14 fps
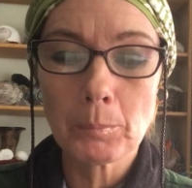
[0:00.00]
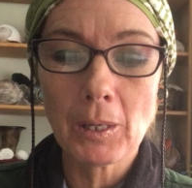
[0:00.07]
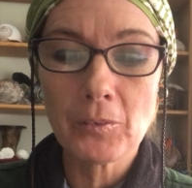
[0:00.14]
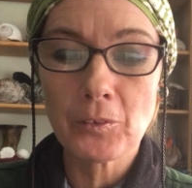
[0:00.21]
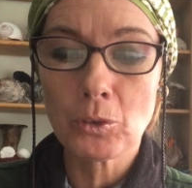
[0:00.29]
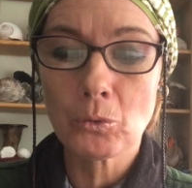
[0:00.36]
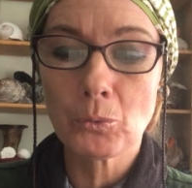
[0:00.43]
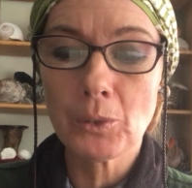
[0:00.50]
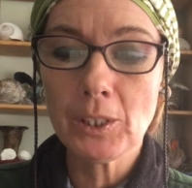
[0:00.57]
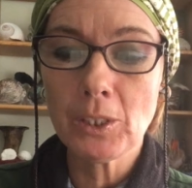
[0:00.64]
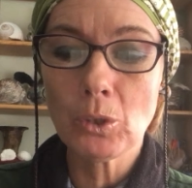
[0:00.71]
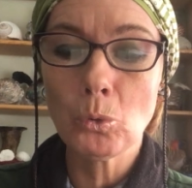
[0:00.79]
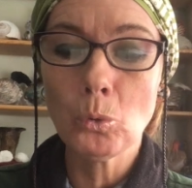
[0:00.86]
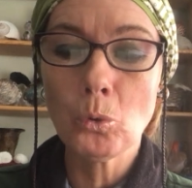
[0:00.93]
by the
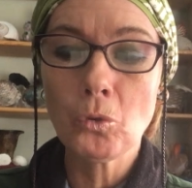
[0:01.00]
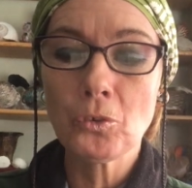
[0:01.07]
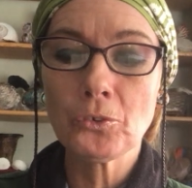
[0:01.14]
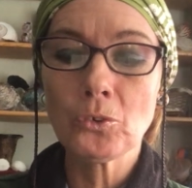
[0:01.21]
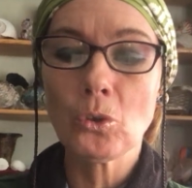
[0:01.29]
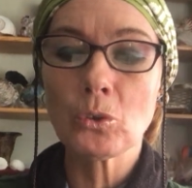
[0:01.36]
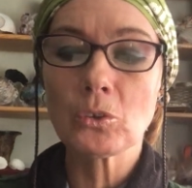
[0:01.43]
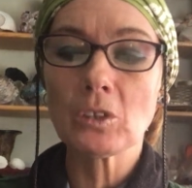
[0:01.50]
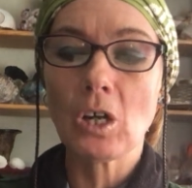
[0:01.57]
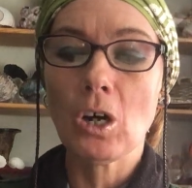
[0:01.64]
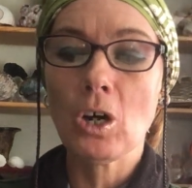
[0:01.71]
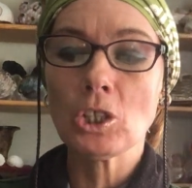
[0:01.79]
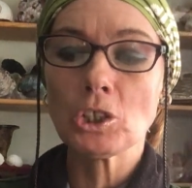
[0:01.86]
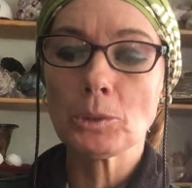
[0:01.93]
Greek Orthodox
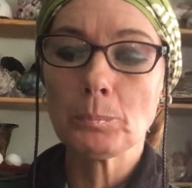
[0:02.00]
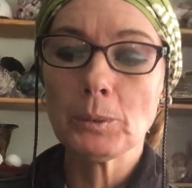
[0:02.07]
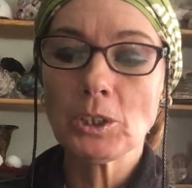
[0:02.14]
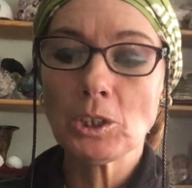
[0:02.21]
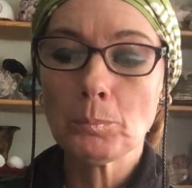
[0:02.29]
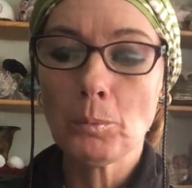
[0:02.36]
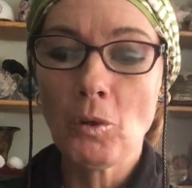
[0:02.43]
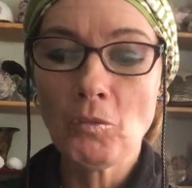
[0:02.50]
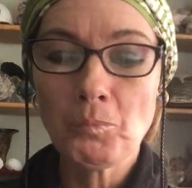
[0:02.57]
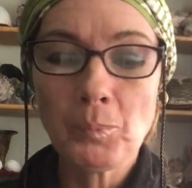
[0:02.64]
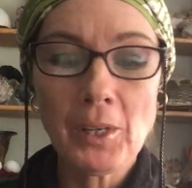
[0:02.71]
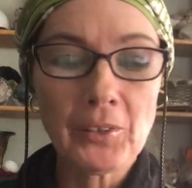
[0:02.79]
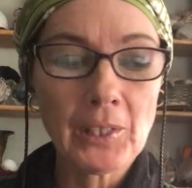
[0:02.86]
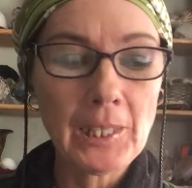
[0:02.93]
Archbishop of
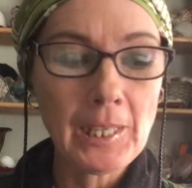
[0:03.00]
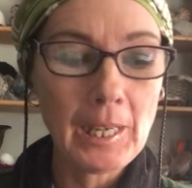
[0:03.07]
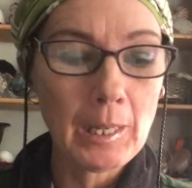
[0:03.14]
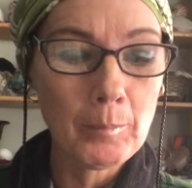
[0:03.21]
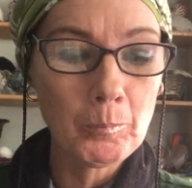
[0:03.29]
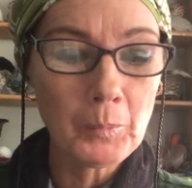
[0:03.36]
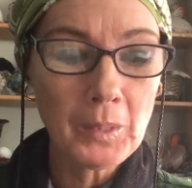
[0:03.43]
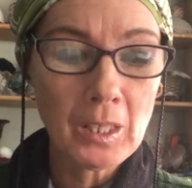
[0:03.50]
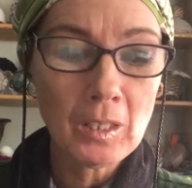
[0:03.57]
Bethlehem,